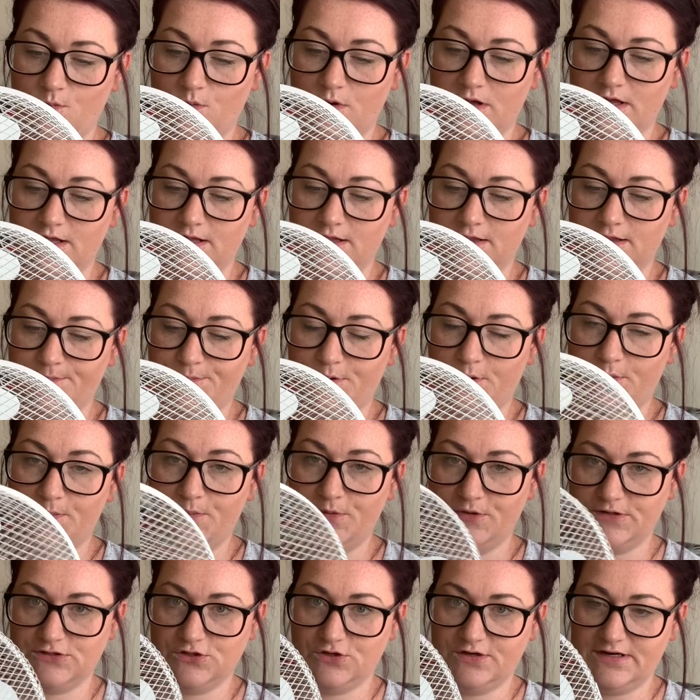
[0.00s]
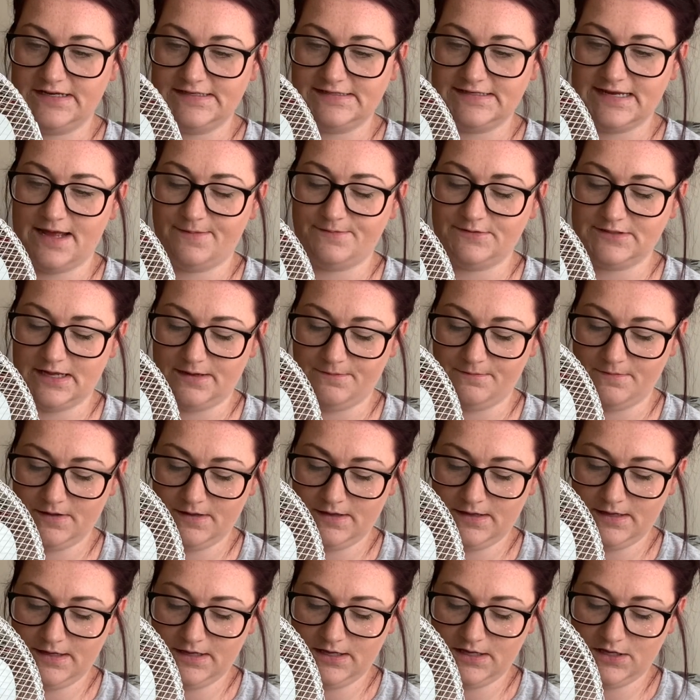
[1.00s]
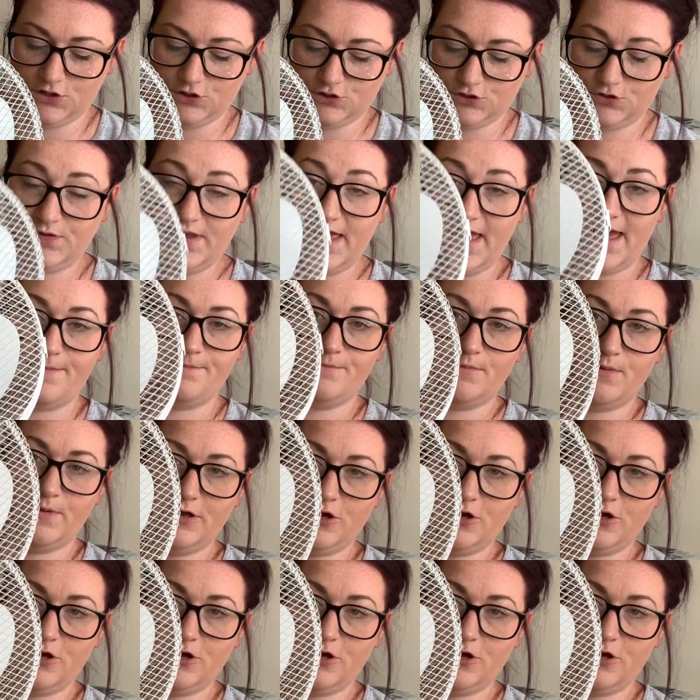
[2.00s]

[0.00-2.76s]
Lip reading: will probably put this on, it's nap time. So yeah, I